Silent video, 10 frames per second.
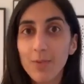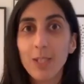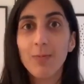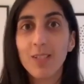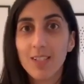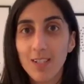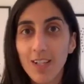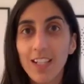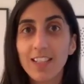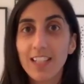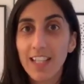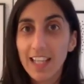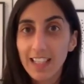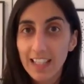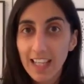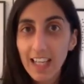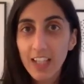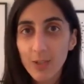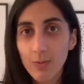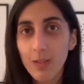she was starting to
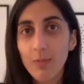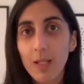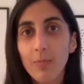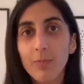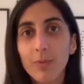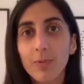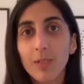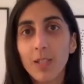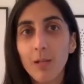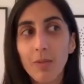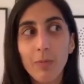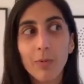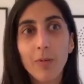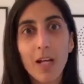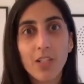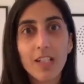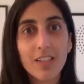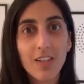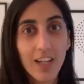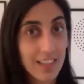engage with people. People were actually
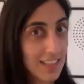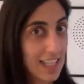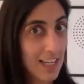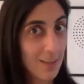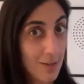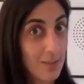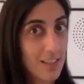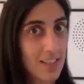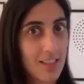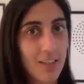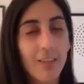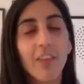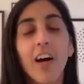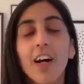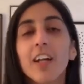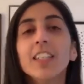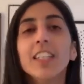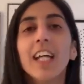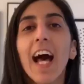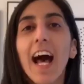starting to take notice of her,
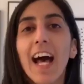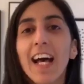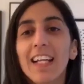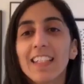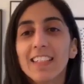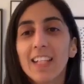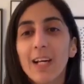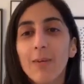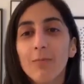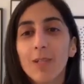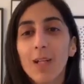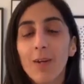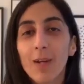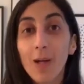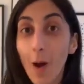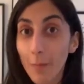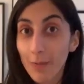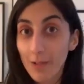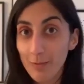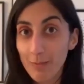and a
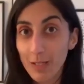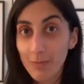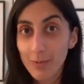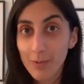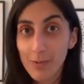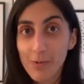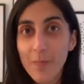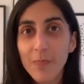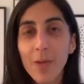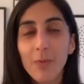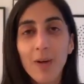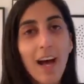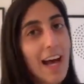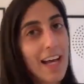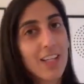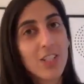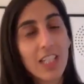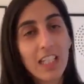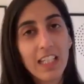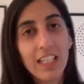couple of people were
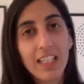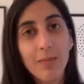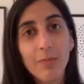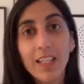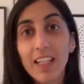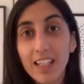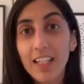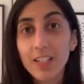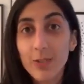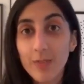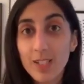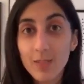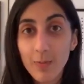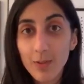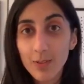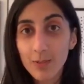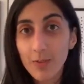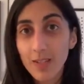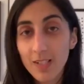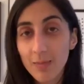actually beginning to respond
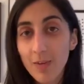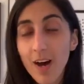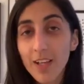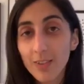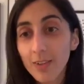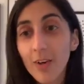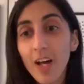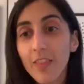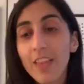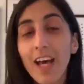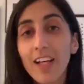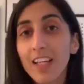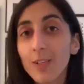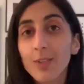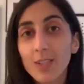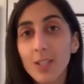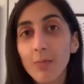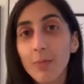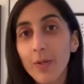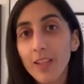with a smile. That it got to
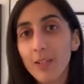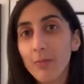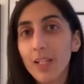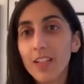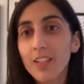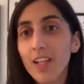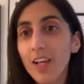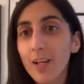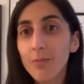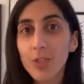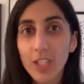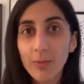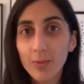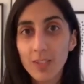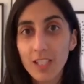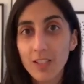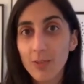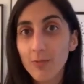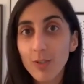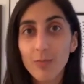the point that when she walked
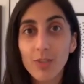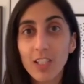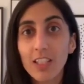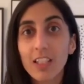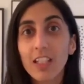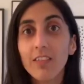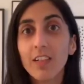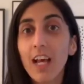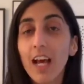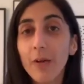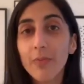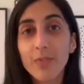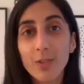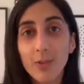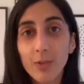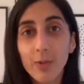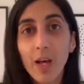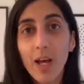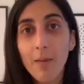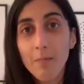into the room, she didn't even have to